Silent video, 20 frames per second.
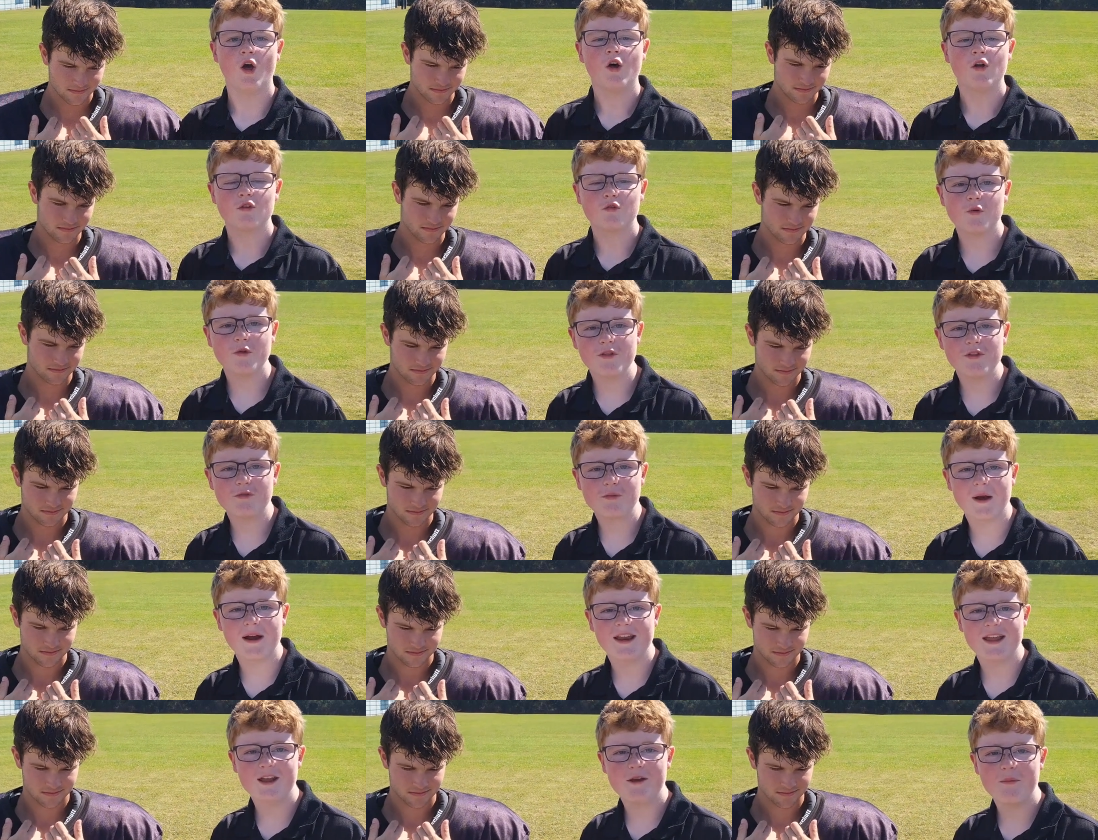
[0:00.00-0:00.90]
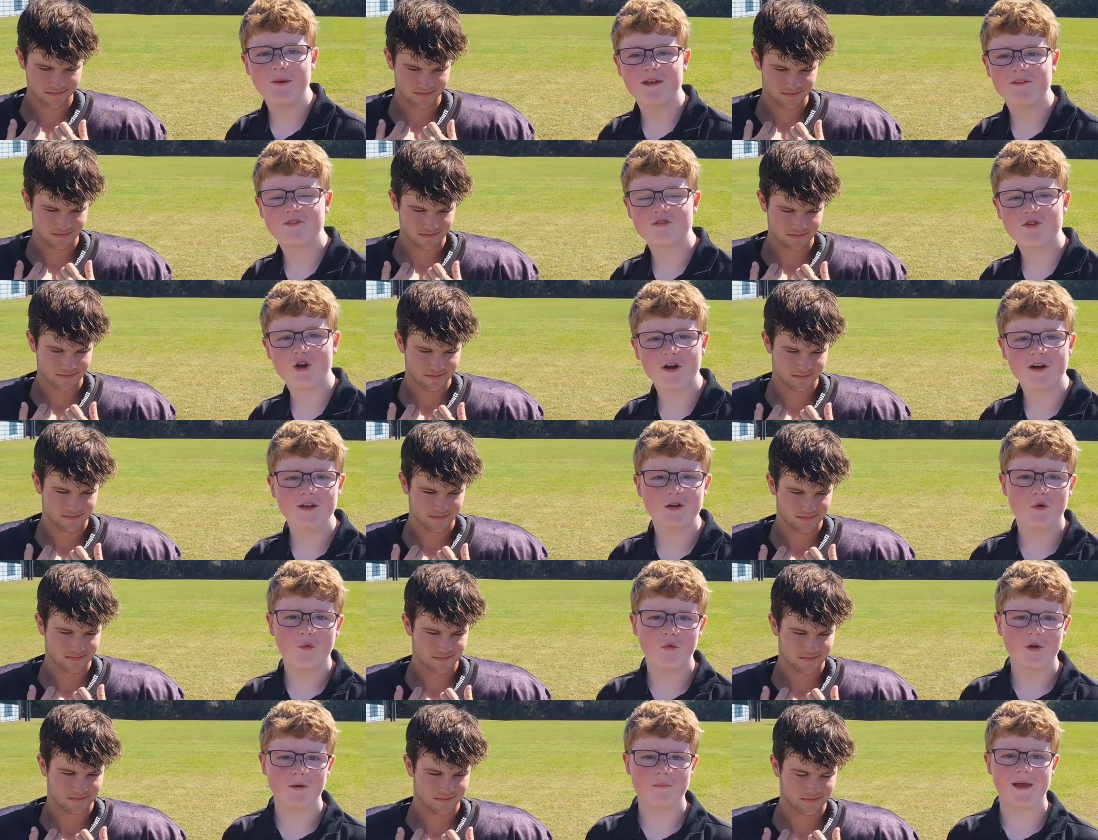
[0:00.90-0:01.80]
Speaker 1: So with us right here, we have
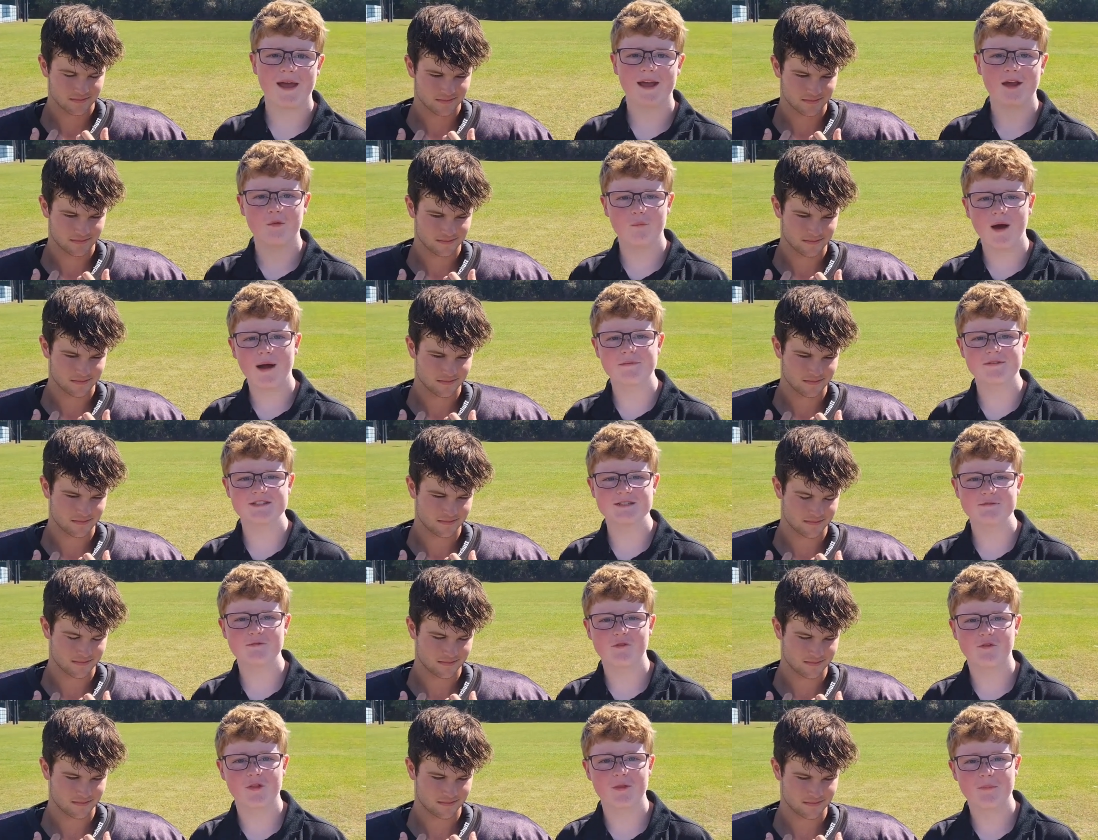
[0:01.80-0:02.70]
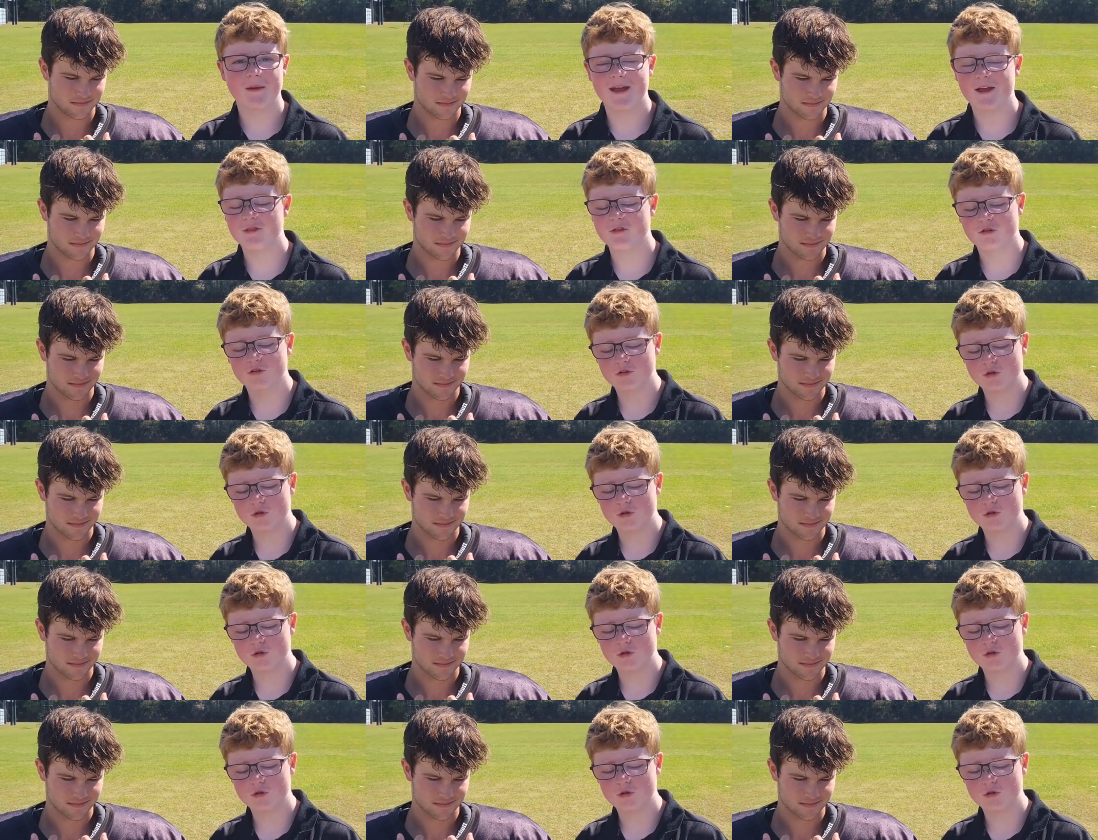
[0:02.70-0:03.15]
starting cornerback and wide receiver for the Panthers,